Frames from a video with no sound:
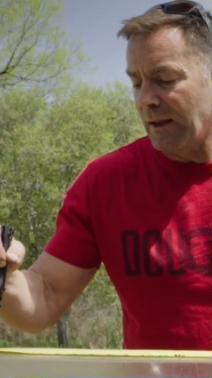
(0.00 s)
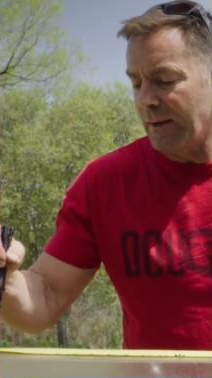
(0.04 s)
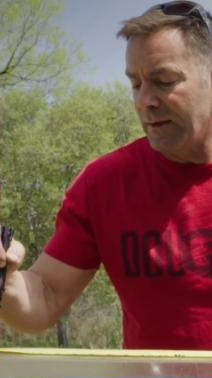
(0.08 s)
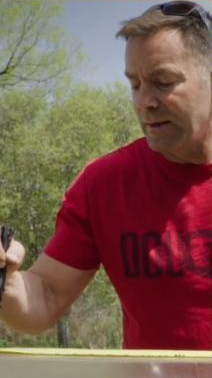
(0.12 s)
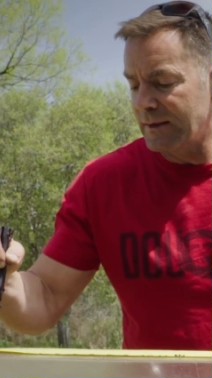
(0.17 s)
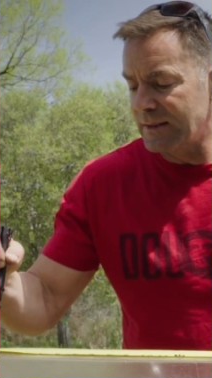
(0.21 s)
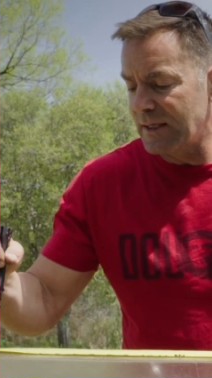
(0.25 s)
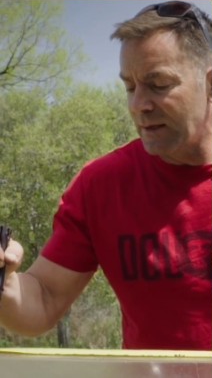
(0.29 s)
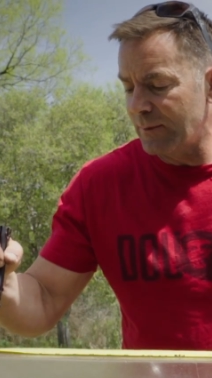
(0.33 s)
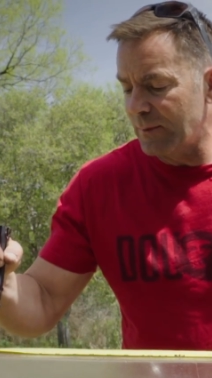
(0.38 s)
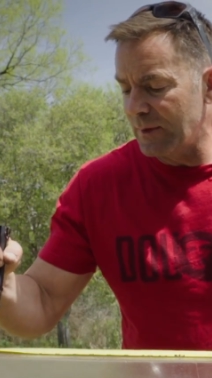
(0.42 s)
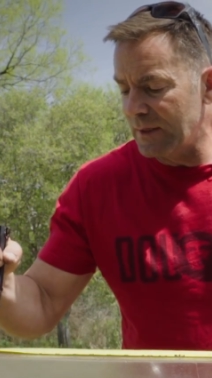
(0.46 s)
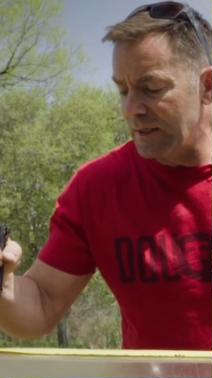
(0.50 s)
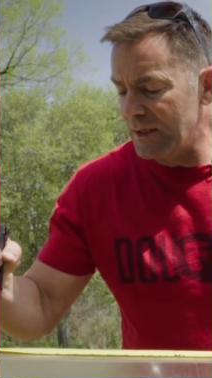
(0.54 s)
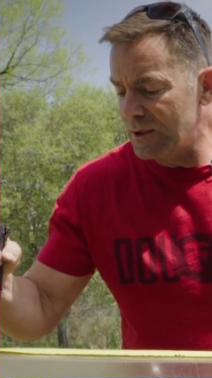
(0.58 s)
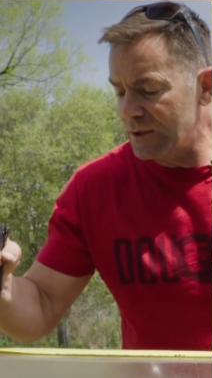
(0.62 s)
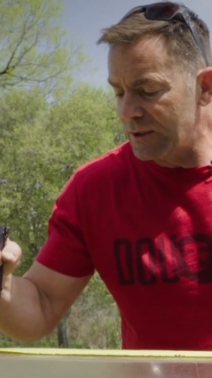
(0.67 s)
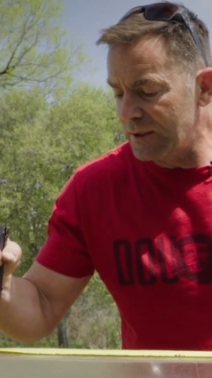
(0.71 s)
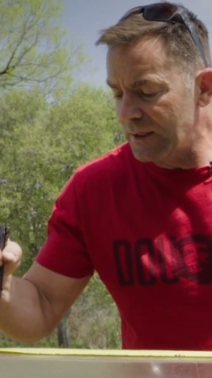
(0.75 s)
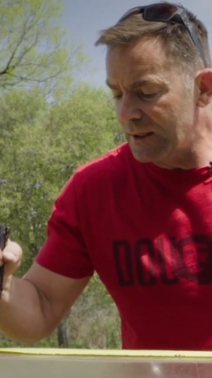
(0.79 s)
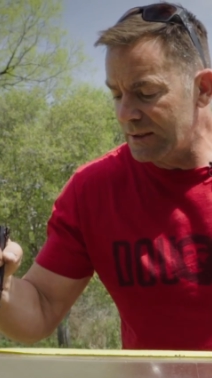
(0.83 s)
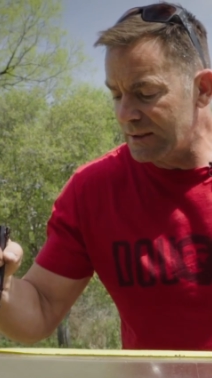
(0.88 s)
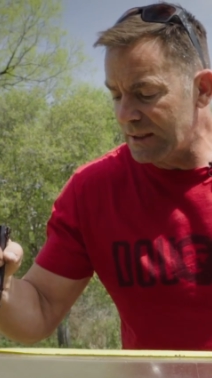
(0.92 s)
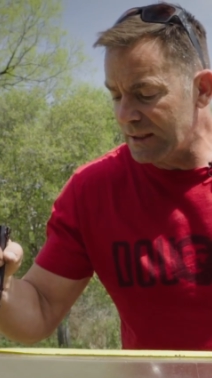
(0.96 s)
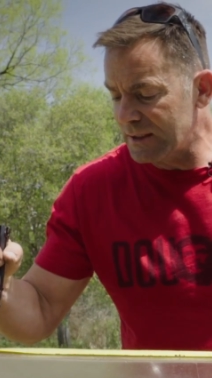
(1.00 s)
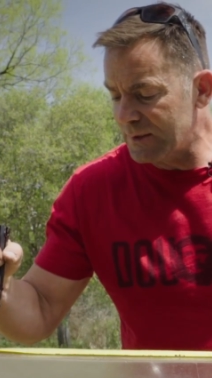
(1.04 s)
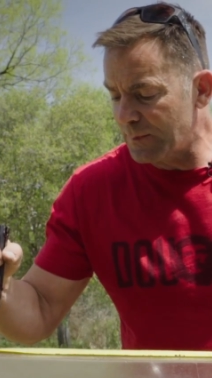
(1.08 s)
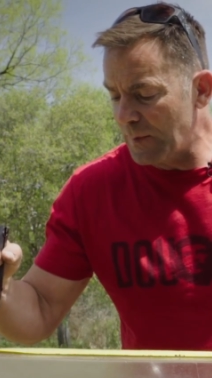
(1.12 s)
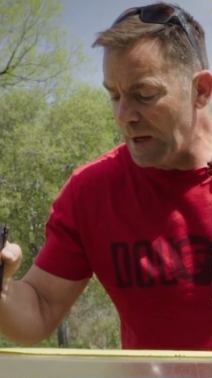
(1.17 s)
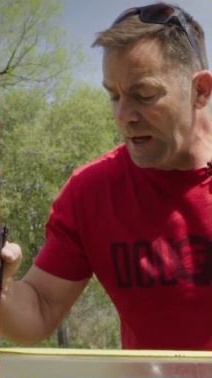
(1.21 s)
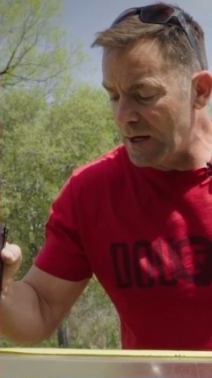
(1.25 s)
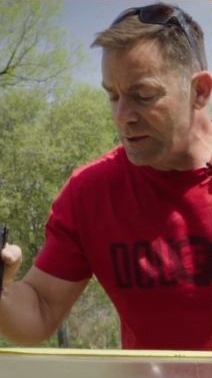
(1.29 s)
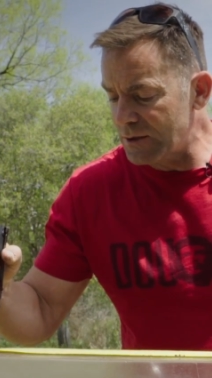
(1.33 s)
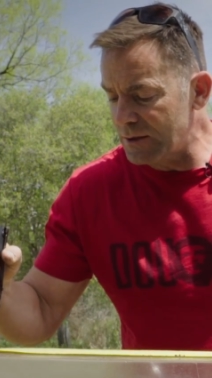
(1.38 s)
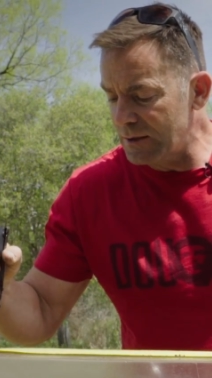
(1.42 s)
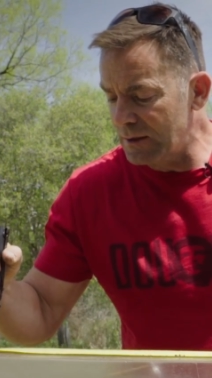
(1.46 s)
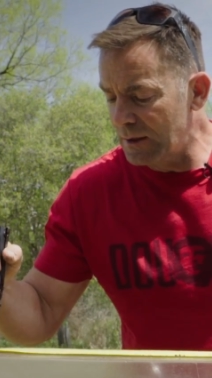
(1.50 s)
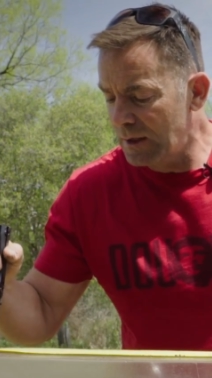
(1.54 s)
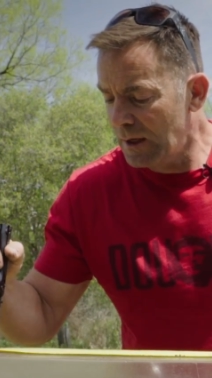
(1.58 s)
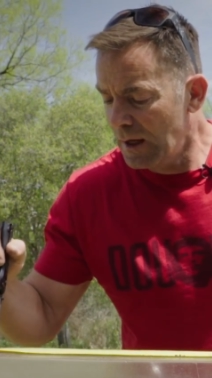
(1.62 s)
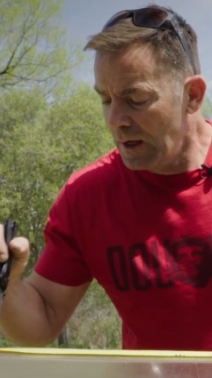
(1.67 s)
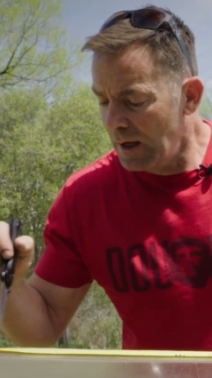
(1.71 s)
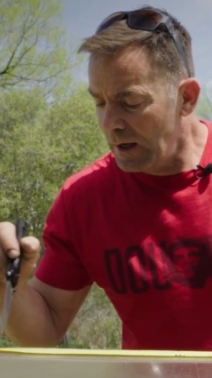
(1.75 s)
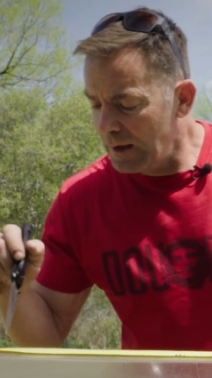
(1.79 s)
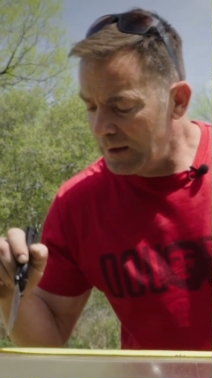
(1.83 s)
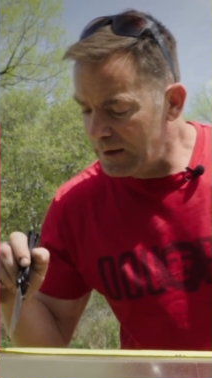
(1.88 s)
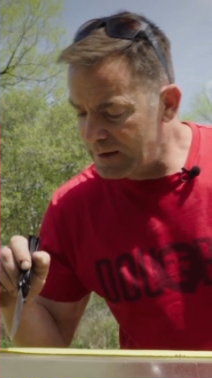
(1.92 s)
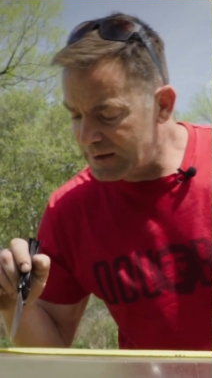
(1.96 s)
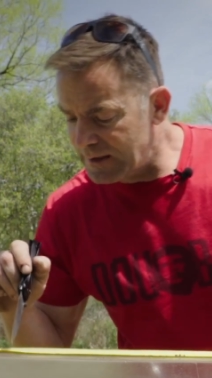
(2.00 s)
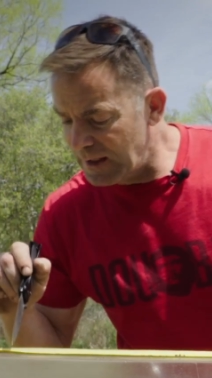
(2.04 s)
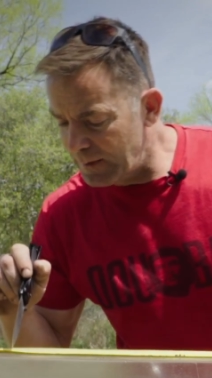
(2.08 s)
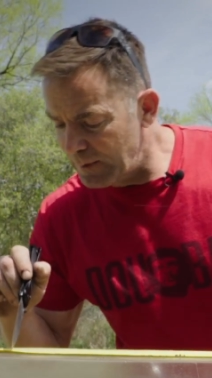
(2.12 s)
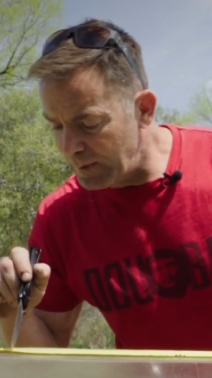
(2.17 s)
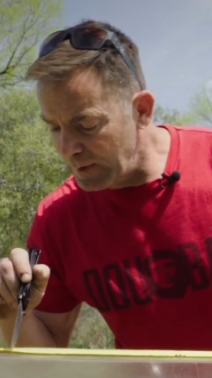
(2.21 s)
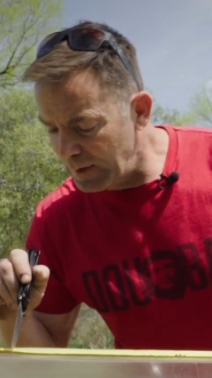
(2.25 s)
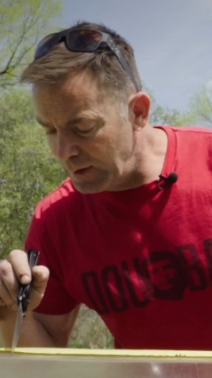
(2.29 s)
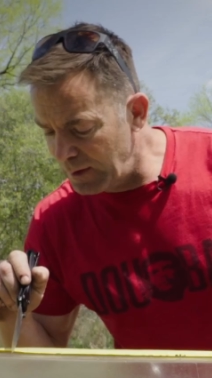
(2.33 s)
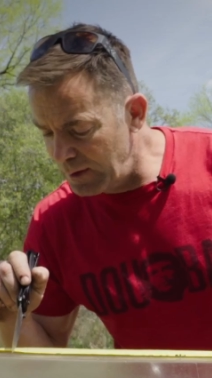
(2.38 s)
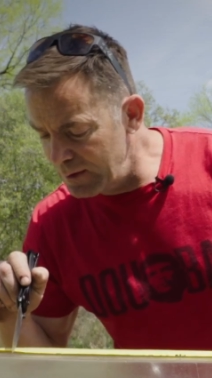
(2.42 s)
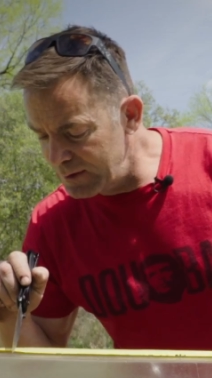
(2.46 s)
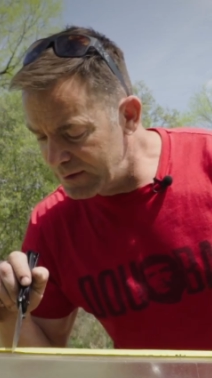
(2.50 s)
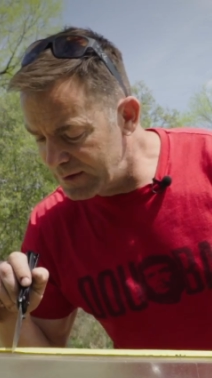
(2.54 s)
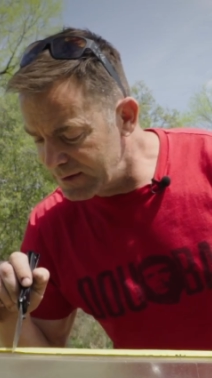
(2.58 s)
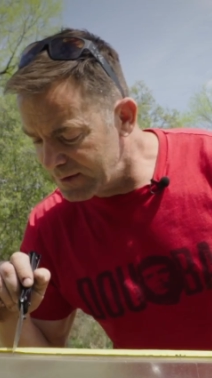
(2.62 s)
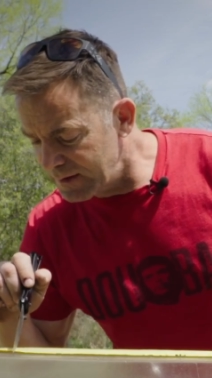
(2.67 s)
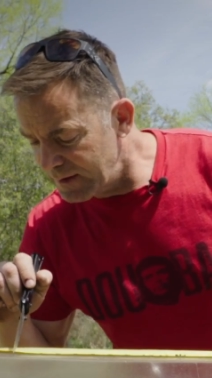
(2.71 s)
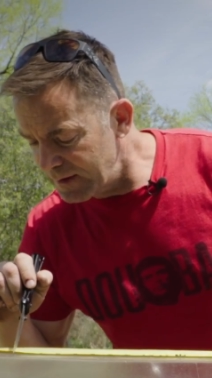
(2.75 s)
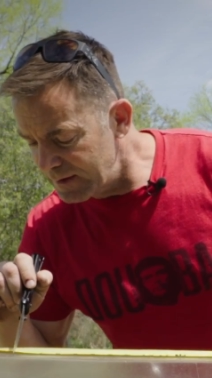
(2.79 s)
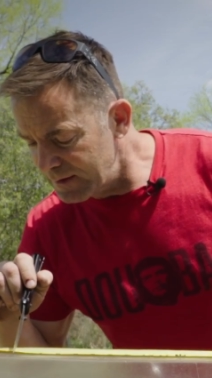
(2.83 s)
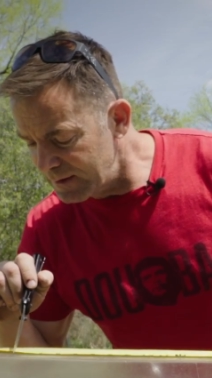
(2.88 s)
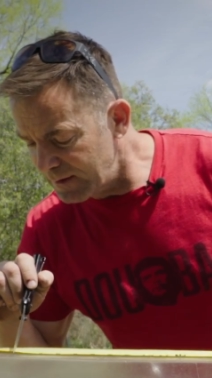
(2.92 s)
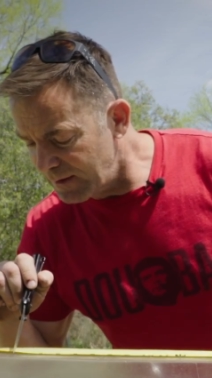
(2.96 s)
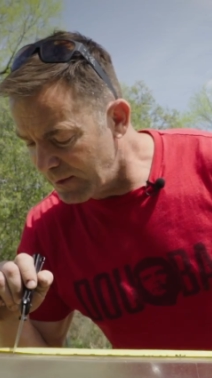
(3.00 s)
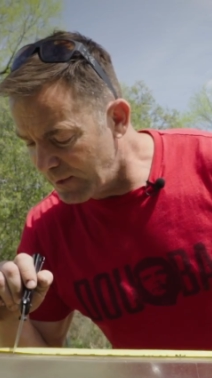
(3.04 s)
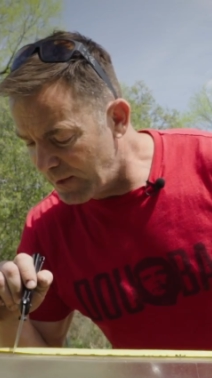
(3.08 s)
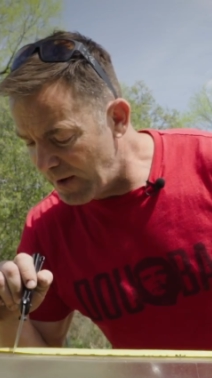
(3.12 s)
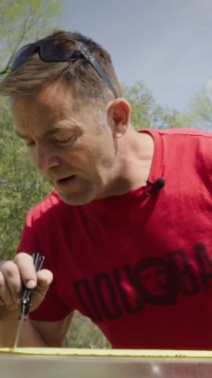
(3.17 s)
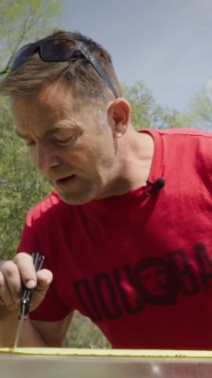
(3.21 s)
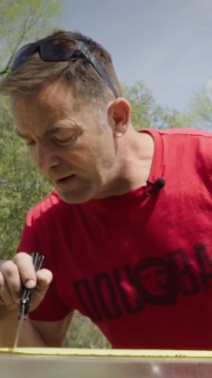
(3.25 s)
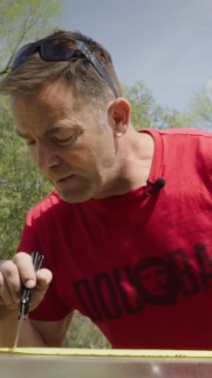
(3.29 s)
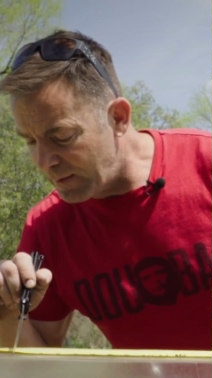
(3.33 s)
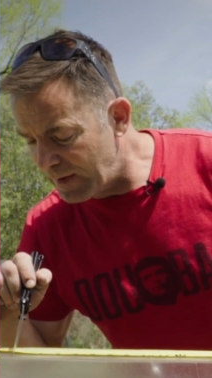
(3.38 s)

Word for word: the tip initiates expansion. The tip loses it around